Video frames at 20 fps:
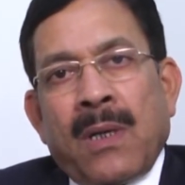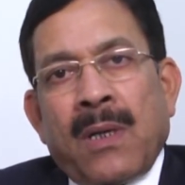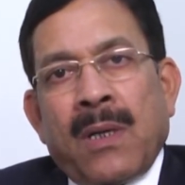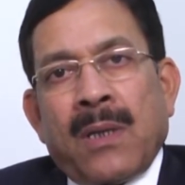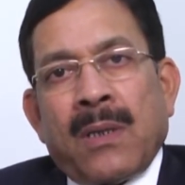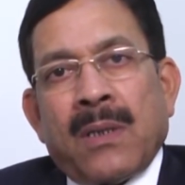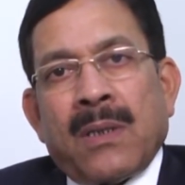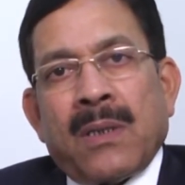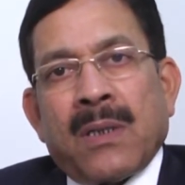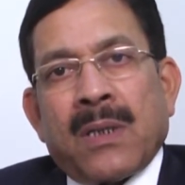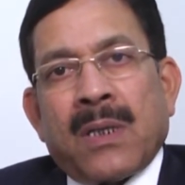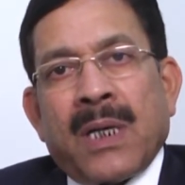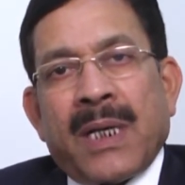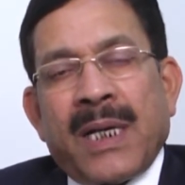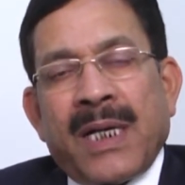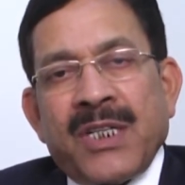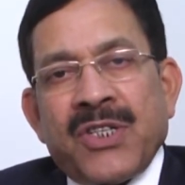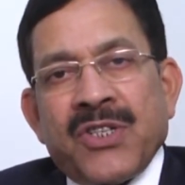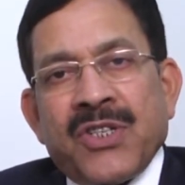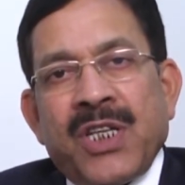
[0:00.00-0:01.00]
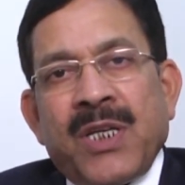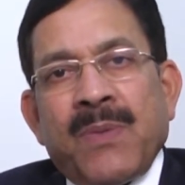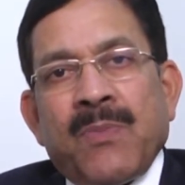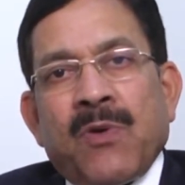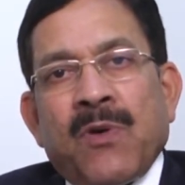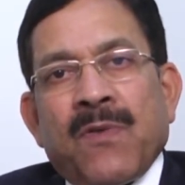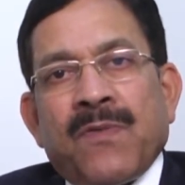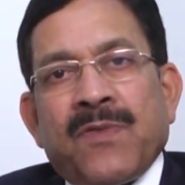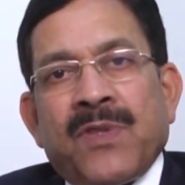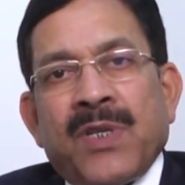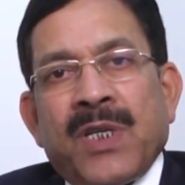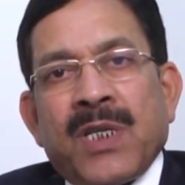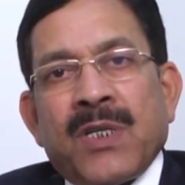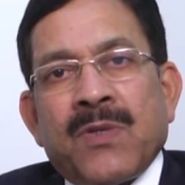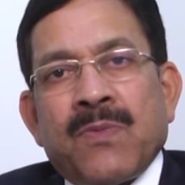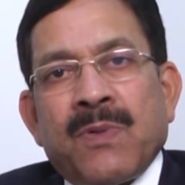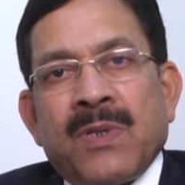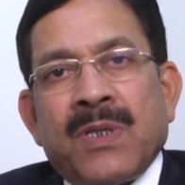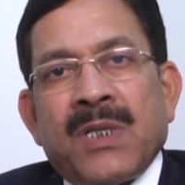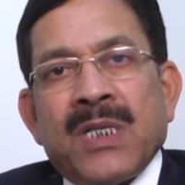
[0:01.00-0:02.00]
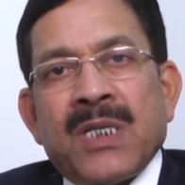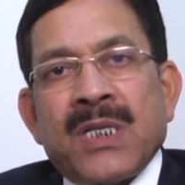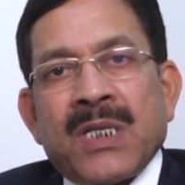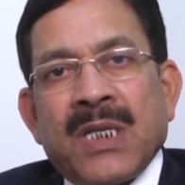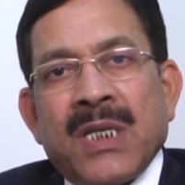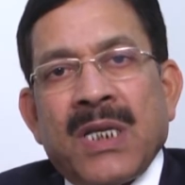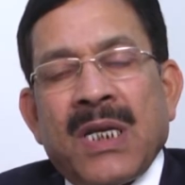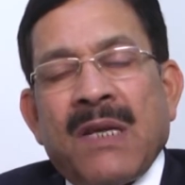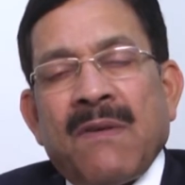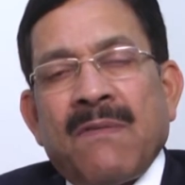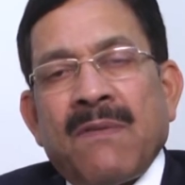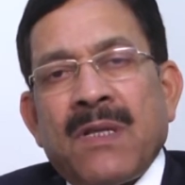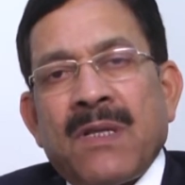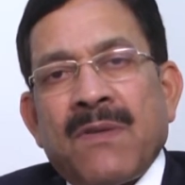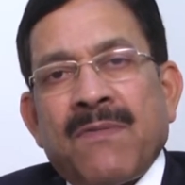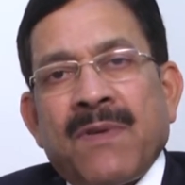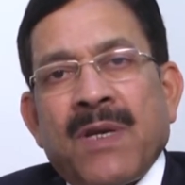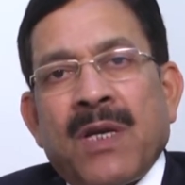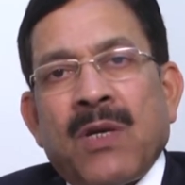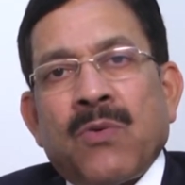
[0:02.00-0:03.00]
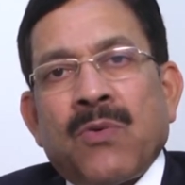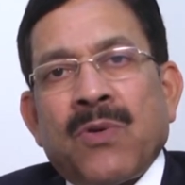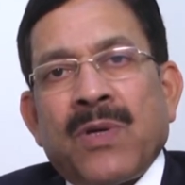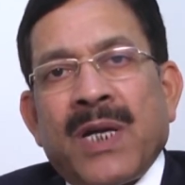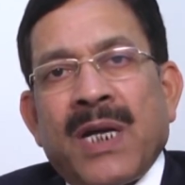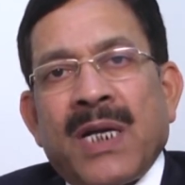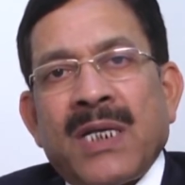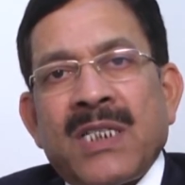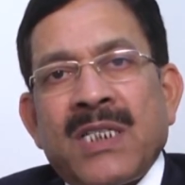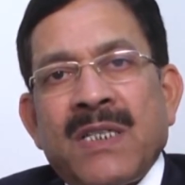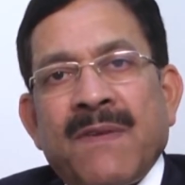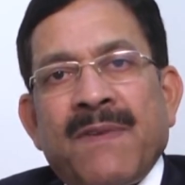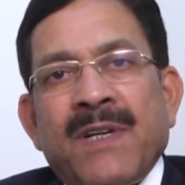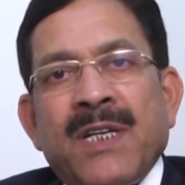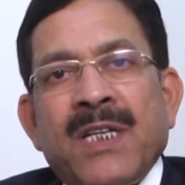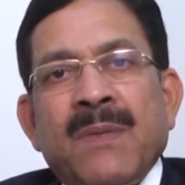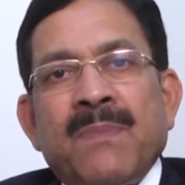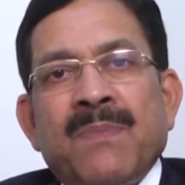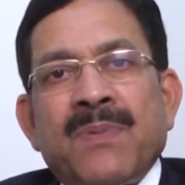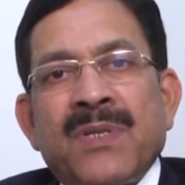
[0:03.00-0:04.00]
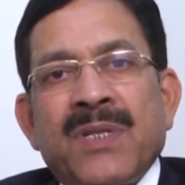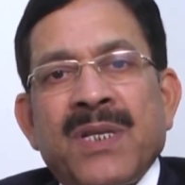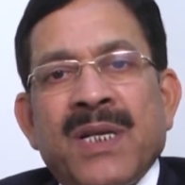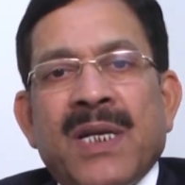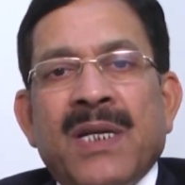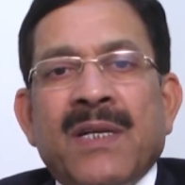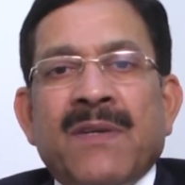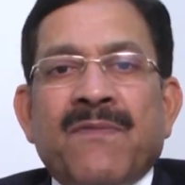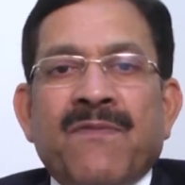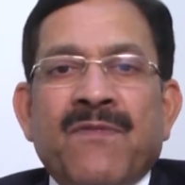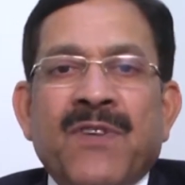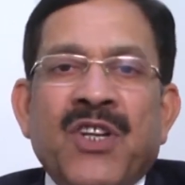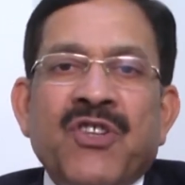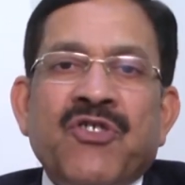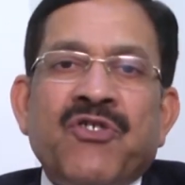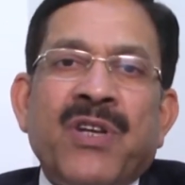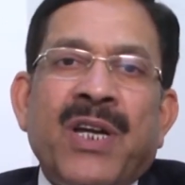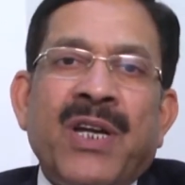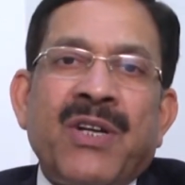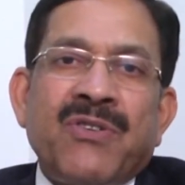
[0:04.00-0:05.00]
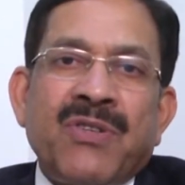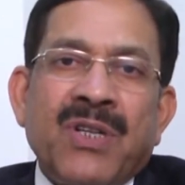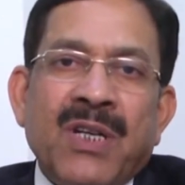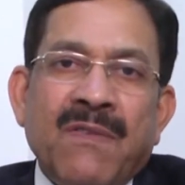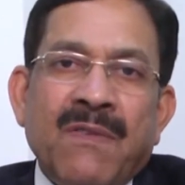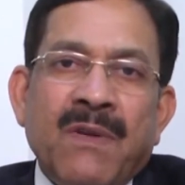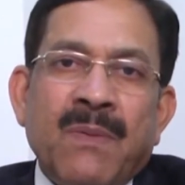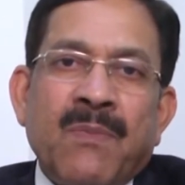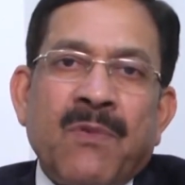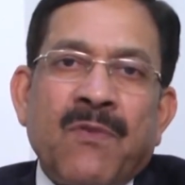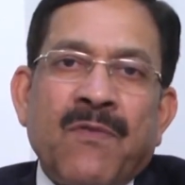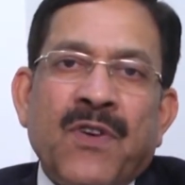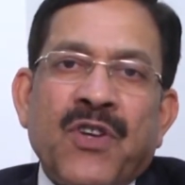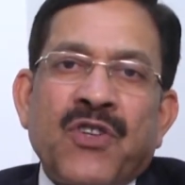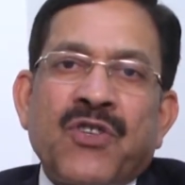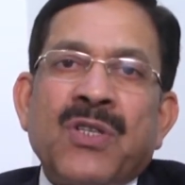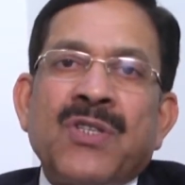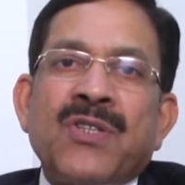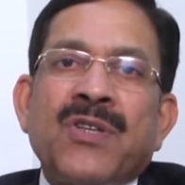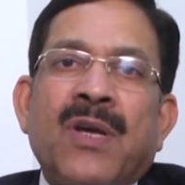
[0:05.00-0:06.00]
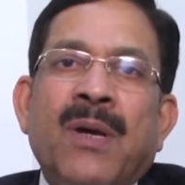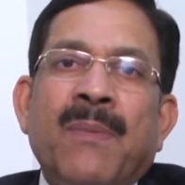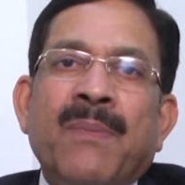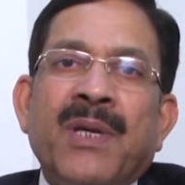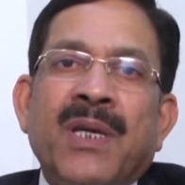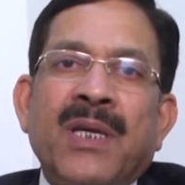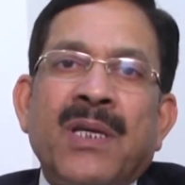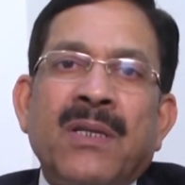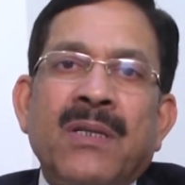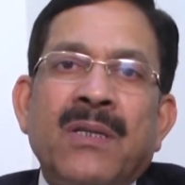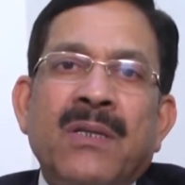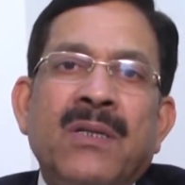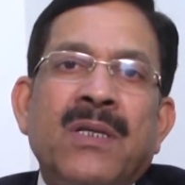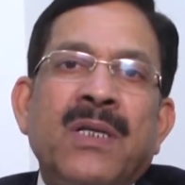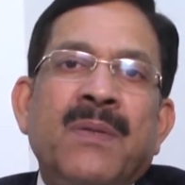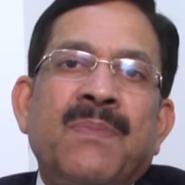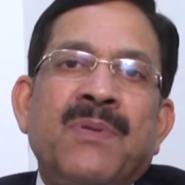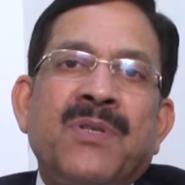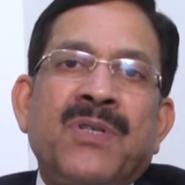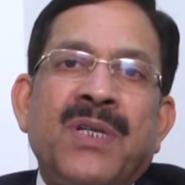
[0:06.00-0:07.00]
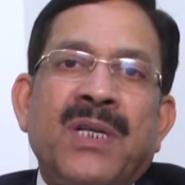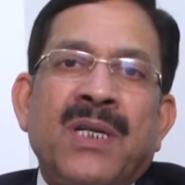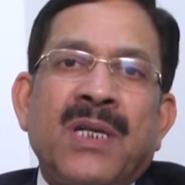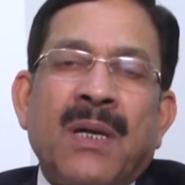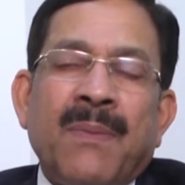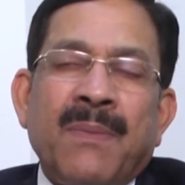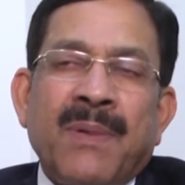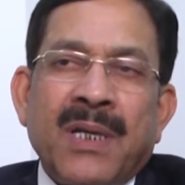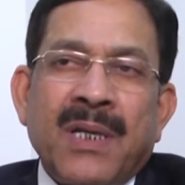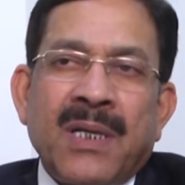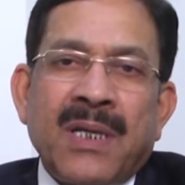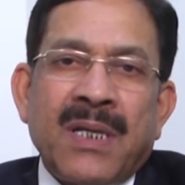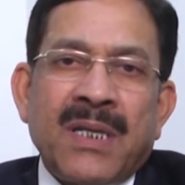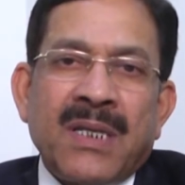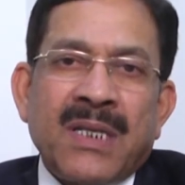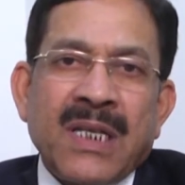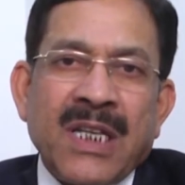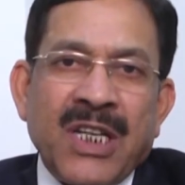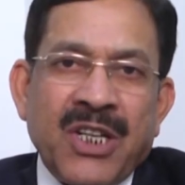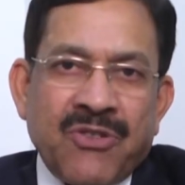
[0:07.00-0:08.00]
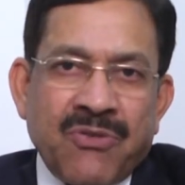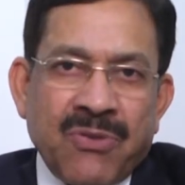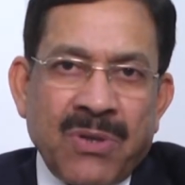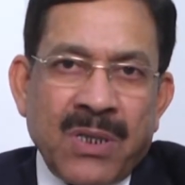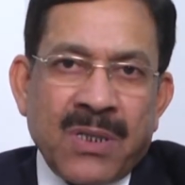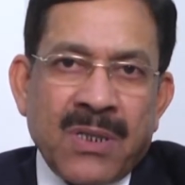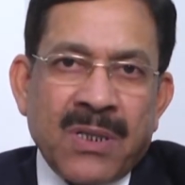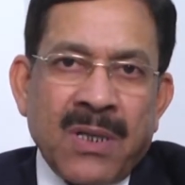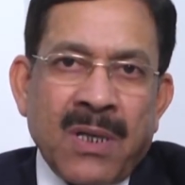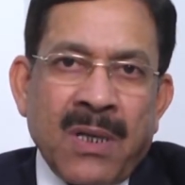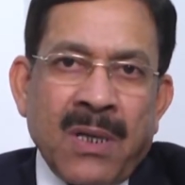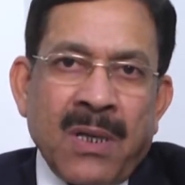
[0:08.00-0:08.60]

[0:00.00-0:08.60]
In the current scheme of things, with the skill levels, we are looking at 70% fresh entry-level professionals coming in, 30% coming in as laterals.